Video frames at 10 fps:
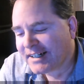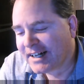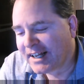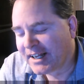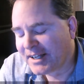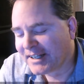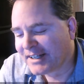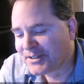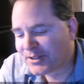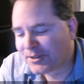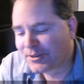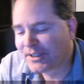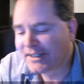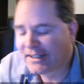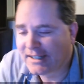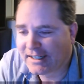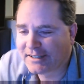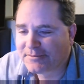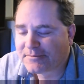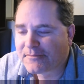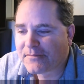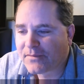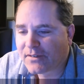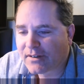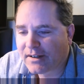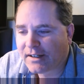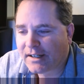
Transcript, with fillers: uh, and so, uh,